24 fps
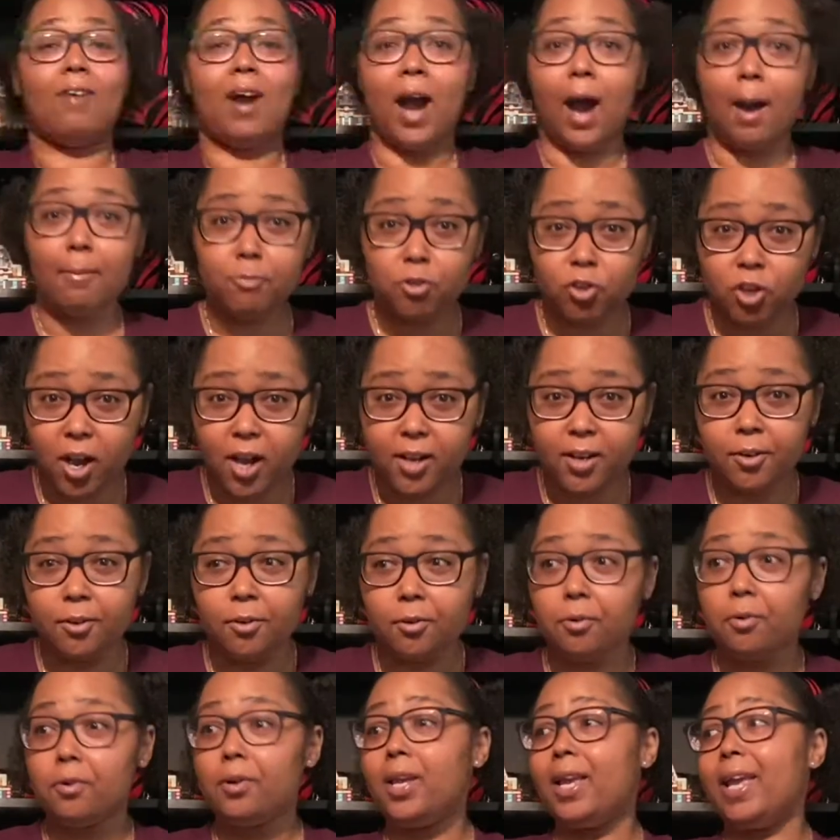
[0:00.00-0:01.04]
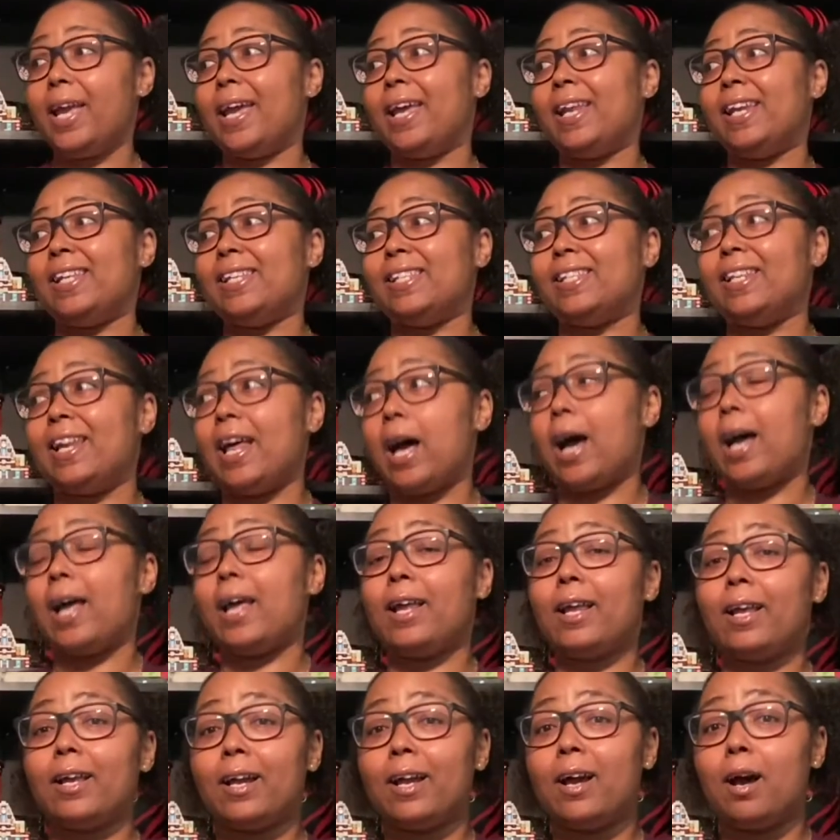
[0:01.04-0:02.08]
I'm trying to do it and it's not
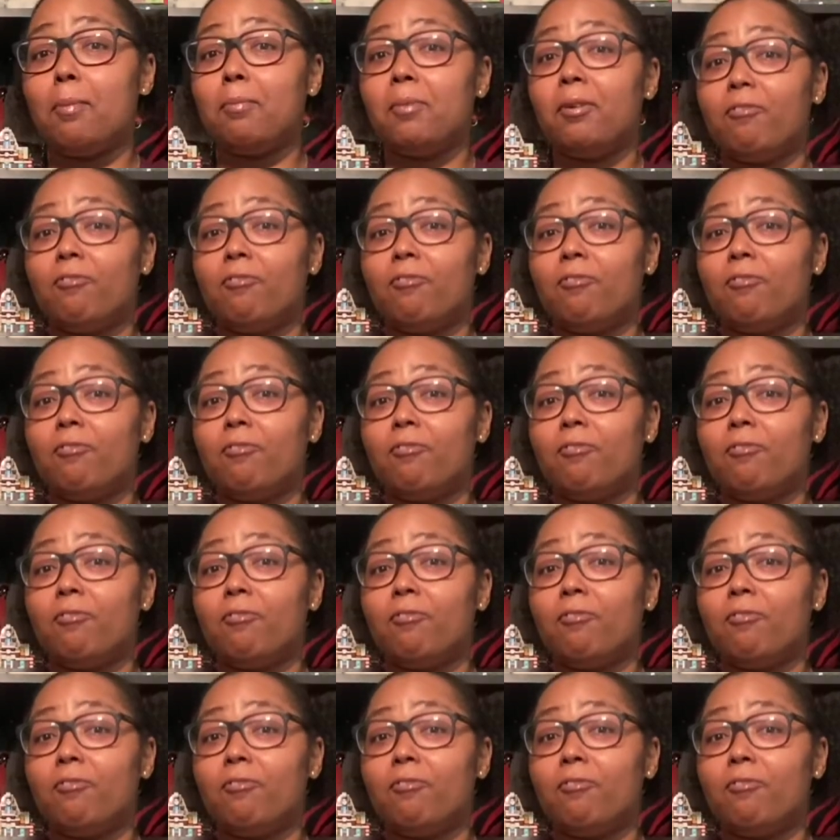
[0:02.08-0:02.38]
coming